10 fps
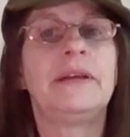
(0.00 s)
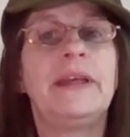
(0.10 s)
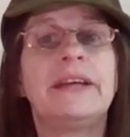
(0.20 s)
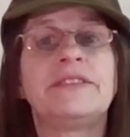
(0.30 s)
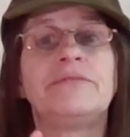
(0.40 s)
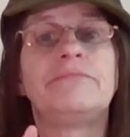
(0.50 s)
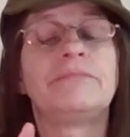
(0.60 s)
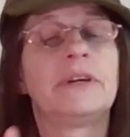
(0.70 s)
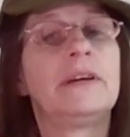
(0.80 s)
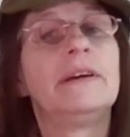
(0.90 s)
And that's
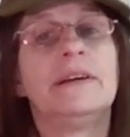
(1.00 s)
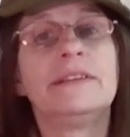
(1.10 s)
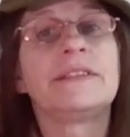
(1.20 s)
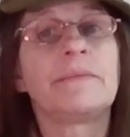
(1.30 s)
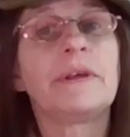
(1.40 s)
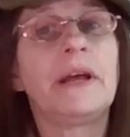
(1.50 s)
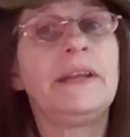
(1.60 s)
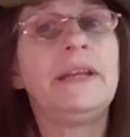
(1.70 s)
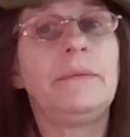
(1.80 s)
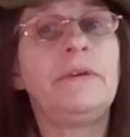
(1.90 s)
something I
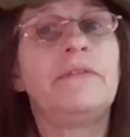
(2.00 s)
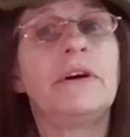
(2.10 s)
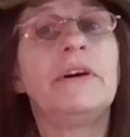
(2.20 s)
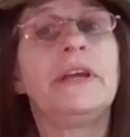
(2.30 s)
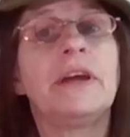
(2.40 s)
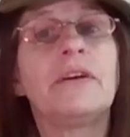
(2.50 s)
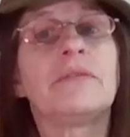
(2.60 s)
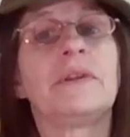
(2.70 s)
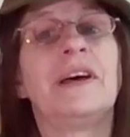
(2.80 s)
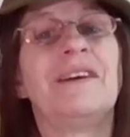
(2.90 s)
need to be very
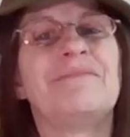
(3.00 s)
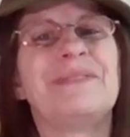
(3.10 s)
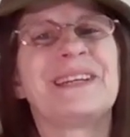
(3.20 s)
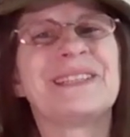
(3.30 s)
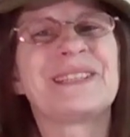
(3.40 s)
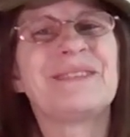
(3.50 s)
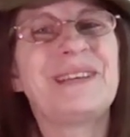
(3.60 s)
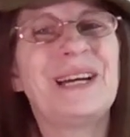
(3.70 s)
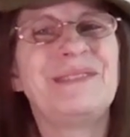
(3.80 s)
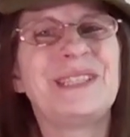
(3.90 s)
careful of because
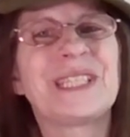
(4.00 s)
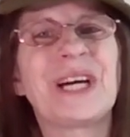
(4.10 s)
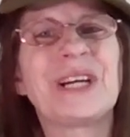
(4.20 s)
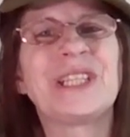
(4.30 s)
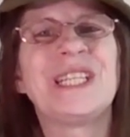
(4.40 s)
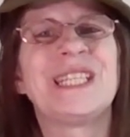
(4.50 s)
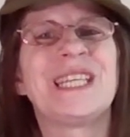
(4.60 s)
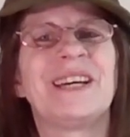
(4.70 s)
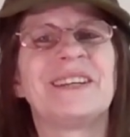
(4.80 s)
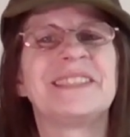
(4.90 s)
sometimes this auction
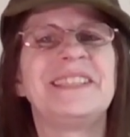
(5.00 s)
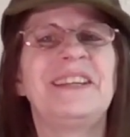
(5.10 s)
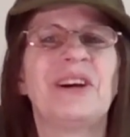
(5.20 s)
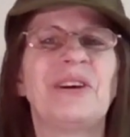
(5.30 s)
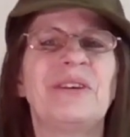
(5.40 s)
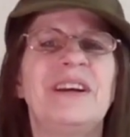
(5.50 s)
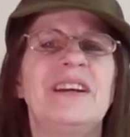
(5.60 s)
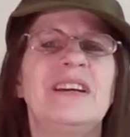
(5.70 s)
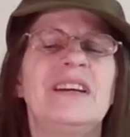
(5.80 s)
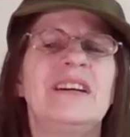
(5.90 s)
sells, you know,
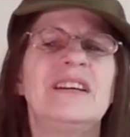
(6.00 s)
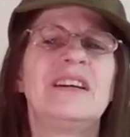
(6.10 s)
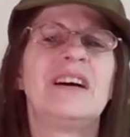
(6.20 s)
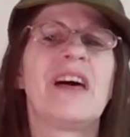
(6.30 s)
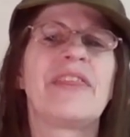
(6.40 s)
uh,